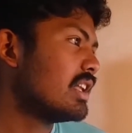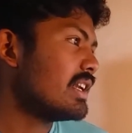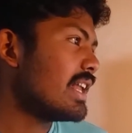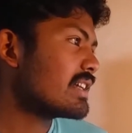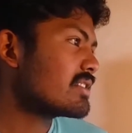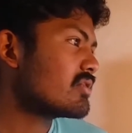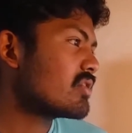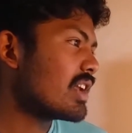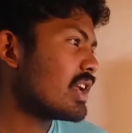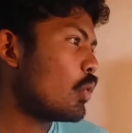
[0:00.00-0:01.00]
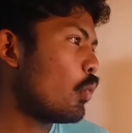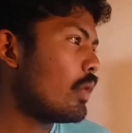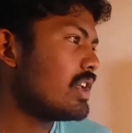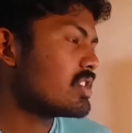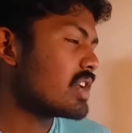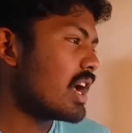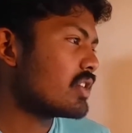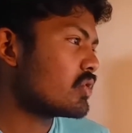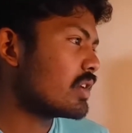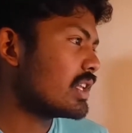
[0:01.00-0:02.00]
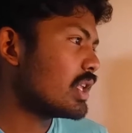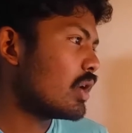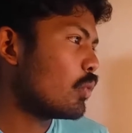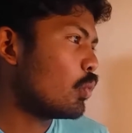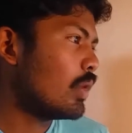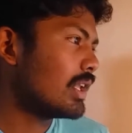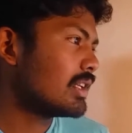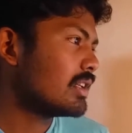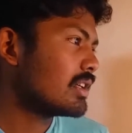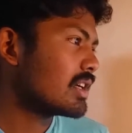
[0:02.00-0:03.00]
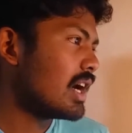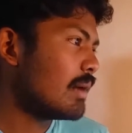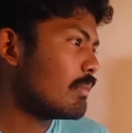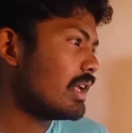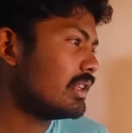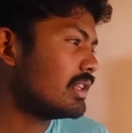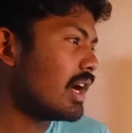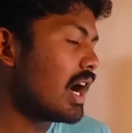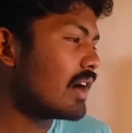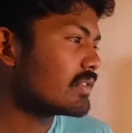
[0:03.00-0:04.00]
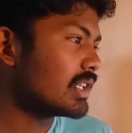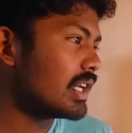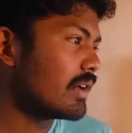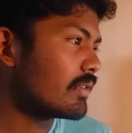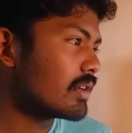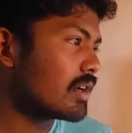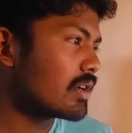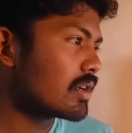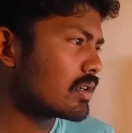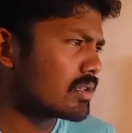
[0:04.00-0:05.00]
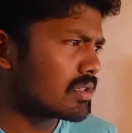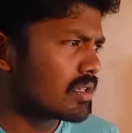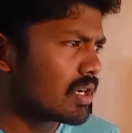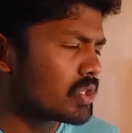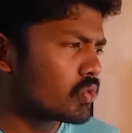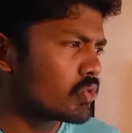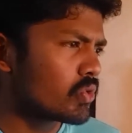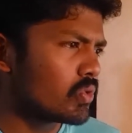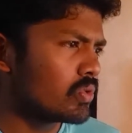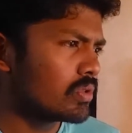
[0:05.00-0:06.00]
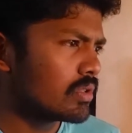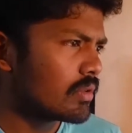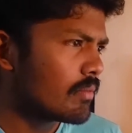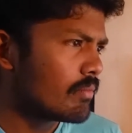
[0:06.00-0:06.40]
the next drink we share together will come in the afterlife Katusu.